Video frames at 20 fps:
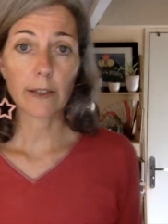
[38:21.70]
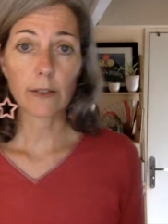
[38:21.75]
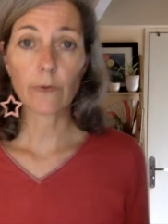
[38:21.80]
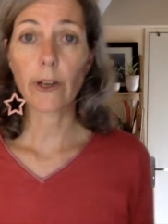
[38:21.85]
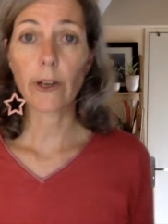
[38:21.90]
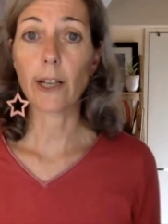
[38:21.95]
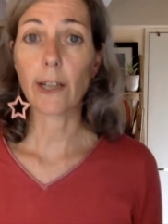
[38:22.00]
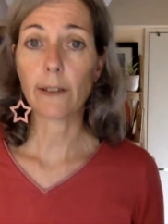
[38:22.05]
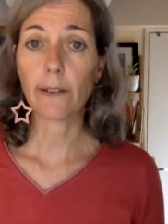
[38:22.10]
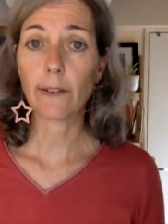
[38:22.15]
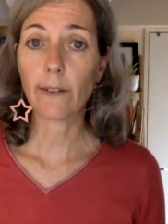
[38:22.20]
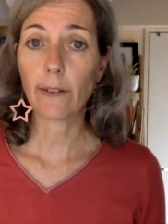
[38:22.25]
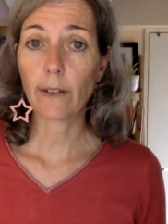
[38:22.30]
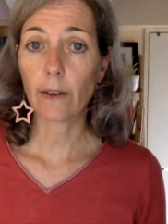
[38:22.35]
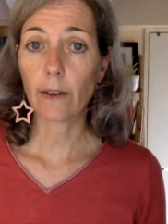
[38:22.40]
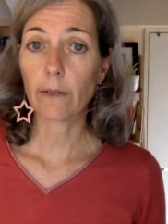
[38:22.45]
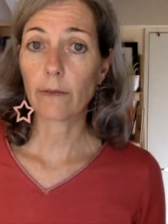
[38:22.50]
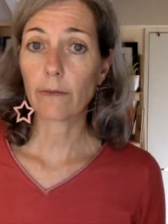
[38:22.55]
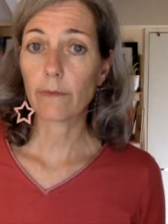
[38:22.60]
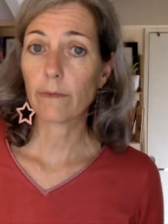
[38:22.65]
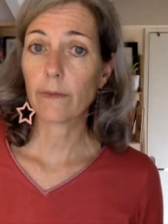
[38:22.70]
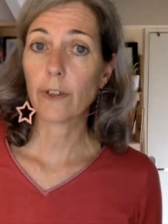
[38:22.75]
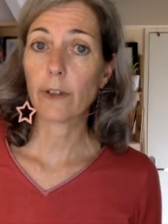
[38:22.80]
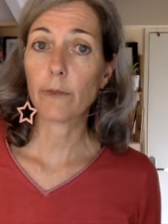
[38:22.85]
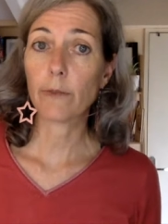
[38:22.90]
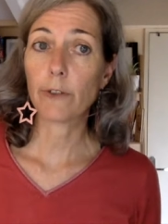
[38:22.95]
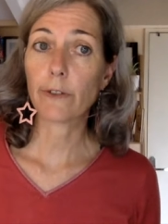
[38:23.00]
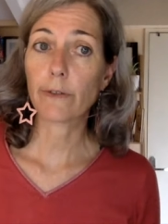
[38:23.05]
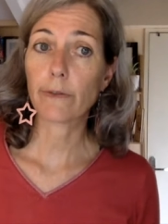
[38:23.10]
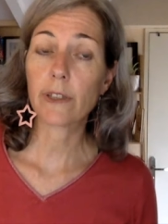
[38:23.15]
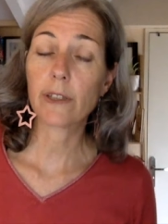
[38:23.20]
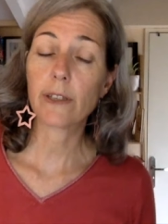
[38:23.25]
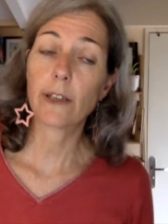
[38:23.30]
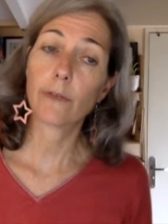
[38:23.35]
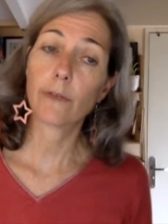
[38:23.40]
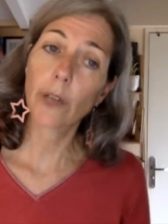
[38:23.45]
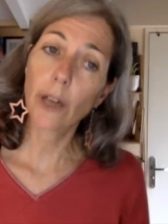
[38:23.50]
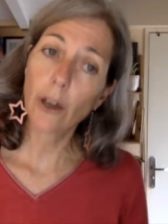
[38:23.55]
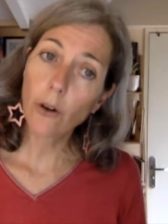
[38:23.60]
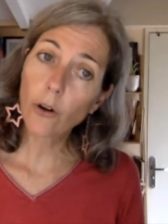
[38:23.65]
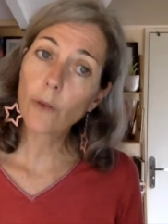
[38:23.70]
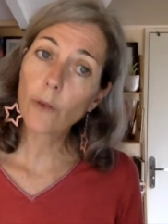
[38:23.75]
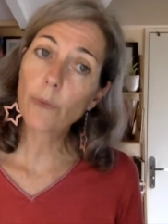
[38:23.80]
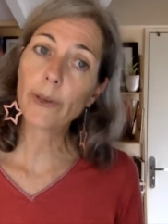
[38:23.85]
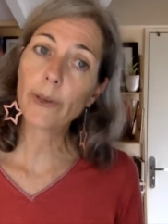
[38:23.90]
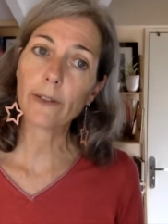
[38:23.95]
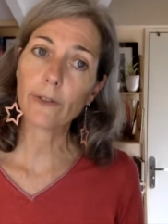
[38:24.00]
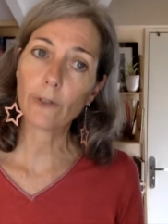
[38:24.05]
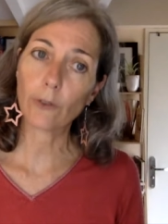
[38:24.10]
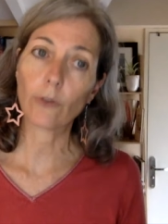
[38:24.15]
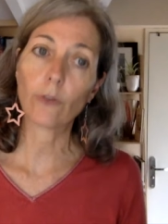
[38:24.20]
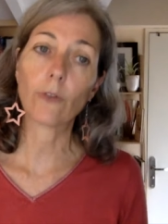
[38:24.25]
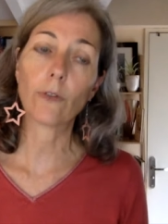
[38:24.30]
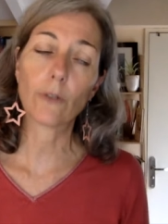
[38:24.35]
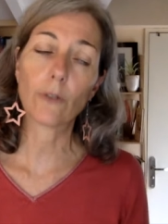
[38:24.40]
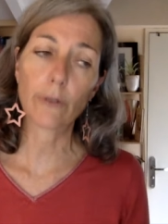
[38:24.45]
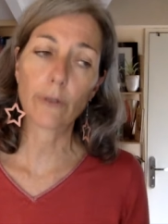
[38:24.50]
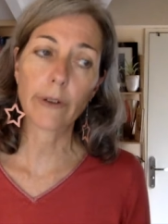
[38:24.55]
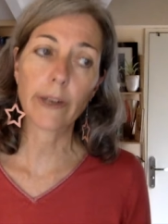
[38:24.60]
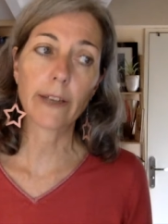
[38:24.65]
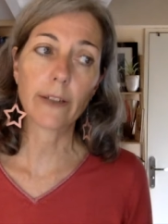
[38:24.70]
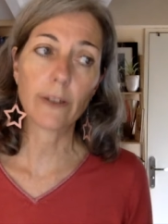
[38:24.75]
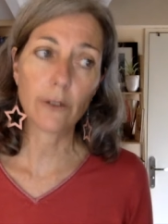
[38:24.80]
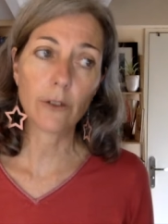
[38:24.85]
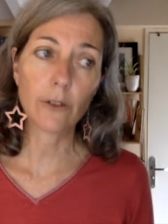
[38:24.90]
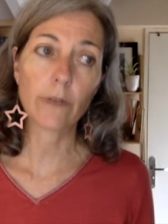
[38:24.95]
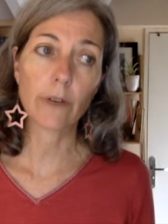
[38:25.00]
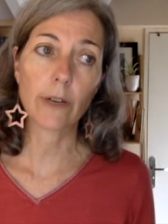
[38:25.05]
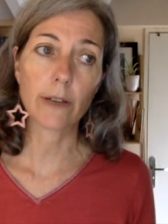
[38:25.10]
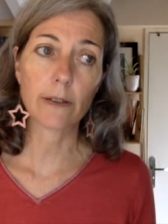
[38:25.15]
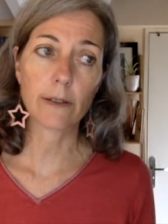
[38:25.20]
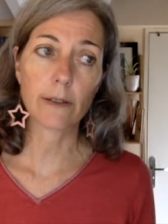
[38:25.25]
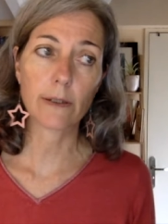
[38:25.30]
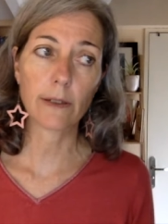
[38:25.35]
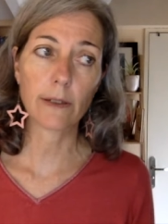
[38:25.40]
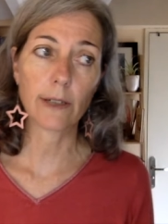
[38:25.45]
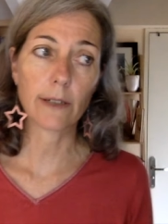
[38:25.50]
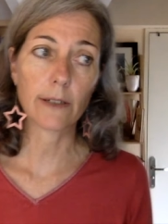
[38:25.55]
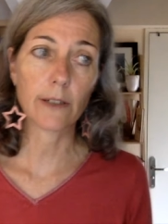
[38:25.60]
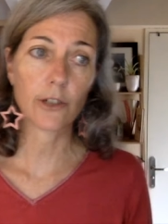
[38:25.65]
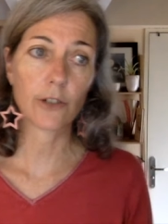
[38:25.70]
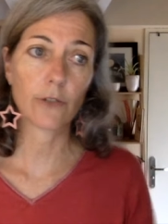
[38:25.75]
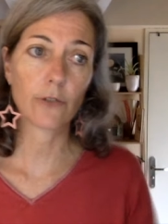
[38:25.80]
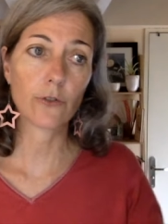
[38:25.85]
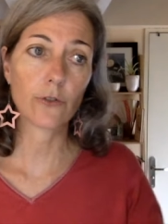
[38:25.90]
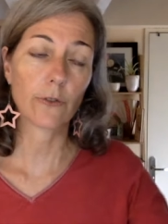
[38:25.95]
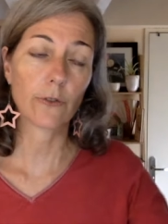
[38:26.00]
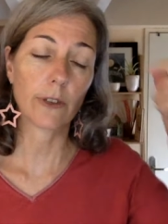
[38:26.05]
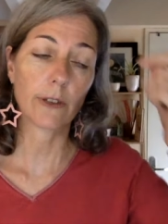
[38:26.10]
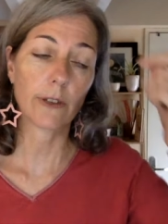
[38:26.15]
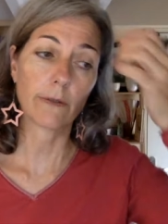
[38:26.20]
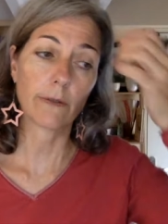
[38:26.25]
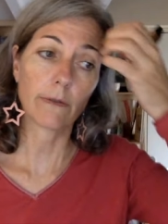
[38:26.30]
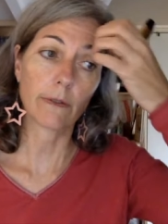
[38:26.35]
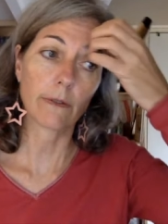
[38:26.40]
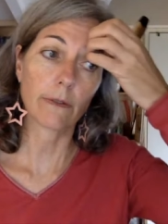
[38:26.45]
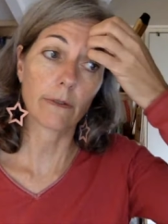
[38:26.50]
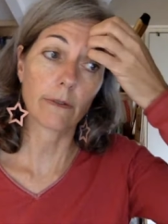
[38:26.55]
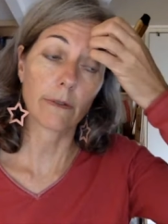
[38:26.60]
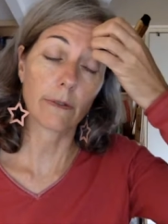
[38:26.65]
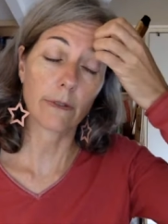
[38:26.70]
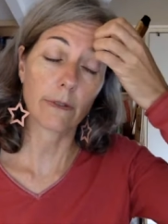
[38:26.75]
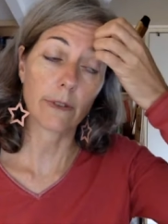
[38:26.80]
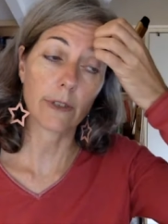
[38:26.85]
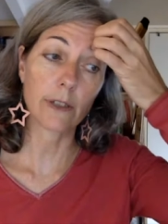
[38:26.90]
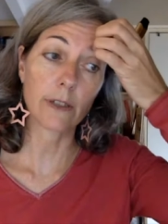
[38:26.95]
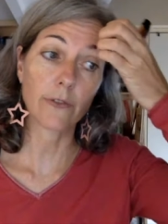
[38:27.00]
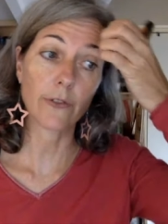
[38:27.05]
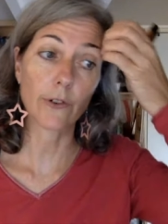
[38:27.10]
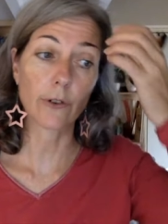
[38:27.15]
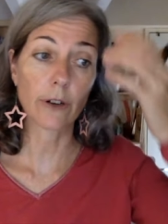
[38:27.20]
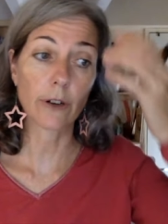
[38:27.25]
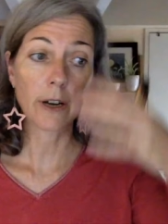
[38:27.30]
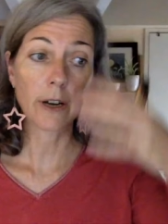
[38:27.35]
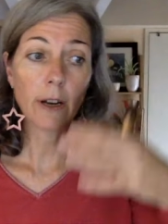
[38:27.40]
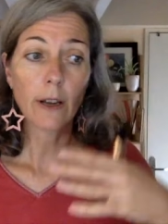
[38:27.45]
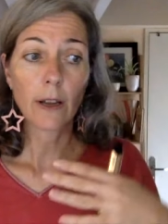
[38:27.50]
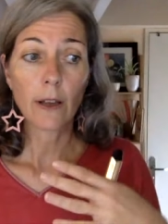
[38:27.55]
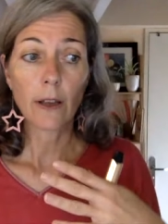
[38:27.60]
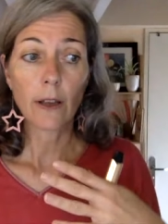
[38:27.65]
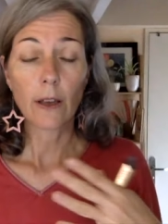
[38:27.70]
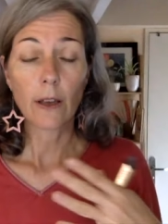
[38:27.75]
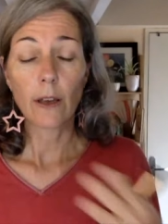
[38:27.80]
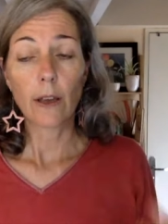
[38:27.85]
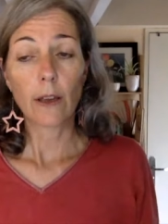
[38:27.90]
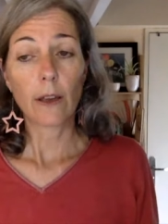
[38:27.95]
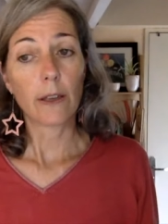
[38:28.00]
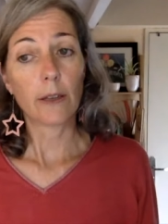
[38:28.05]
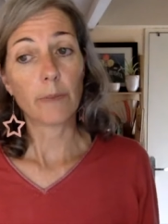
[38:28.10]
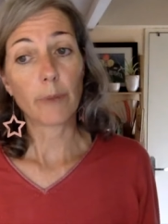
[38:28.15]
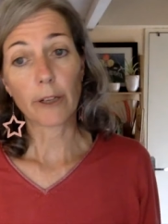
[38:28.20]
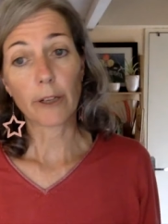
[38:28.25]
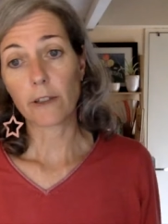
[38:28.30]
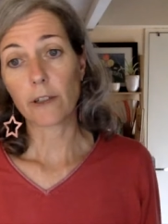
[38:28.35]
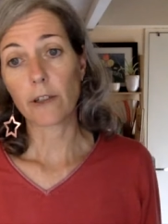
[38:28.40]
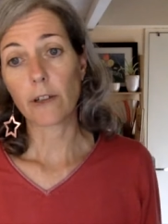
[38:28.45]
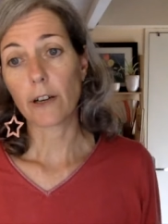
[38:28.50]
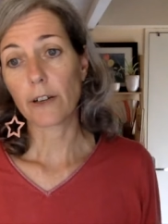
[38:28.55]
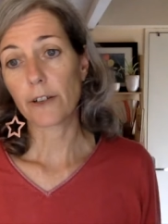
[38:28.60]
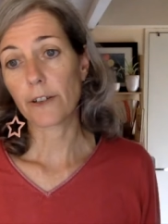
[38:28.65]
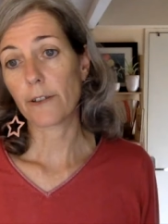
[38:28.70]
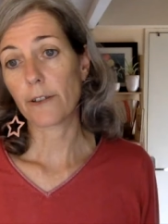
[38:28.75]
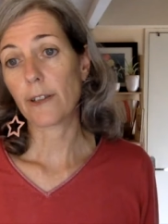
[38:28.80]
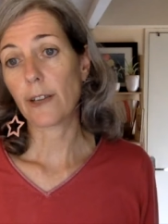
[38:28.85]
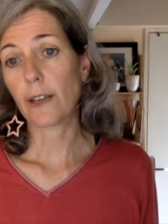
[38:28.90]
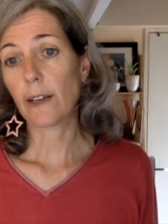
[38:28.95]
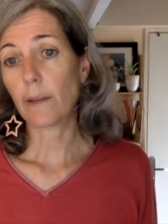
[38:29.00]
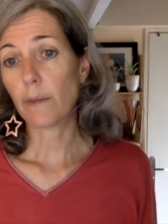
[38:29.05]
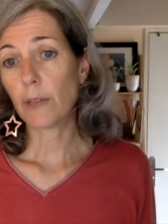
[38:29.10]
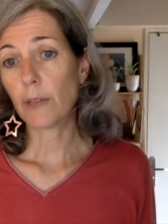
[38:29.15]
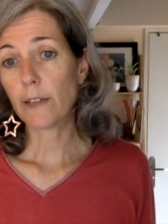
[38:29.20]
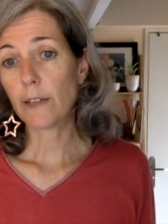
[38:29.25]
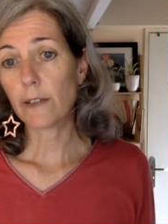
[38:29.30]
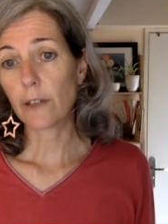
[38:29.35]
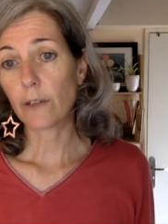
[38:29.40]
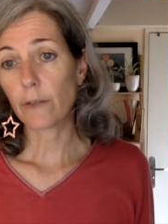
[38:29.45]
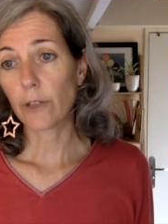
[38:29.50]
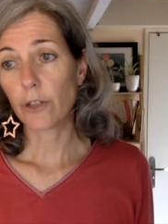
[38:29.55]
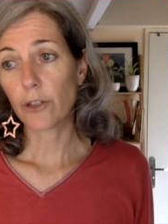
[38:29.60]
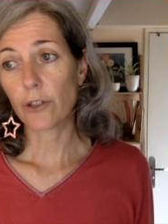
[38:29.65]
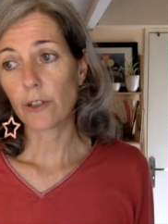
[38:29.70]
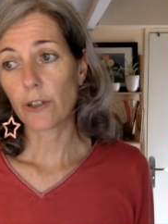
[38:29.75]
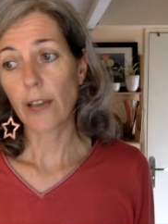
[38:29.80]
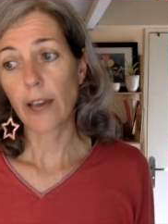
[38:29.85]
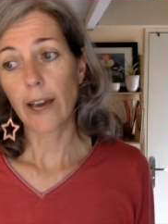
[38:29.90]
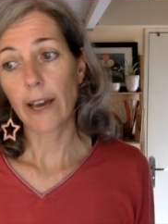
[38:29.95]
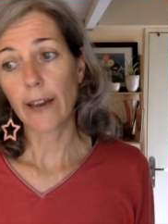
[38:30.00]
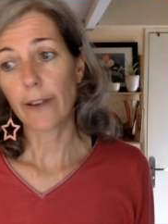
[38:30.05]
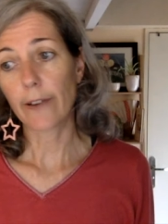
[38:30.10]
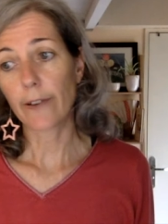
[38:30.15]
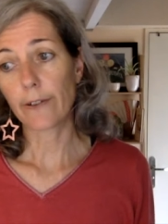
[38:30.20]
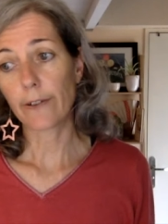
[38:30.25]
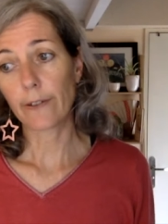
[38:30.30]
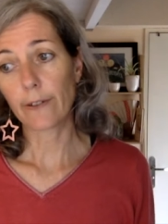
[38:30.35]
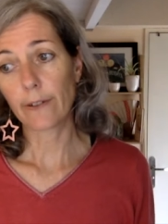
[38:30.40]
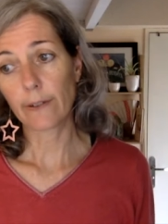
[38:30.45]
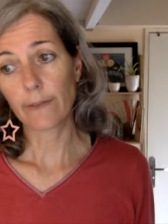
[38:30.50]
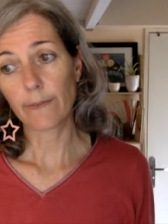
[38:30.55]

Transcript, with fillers: as well at uh, W3C, and we're hoping to create new ones in addition to the, the, the these four. In particular, sustainability. We just hired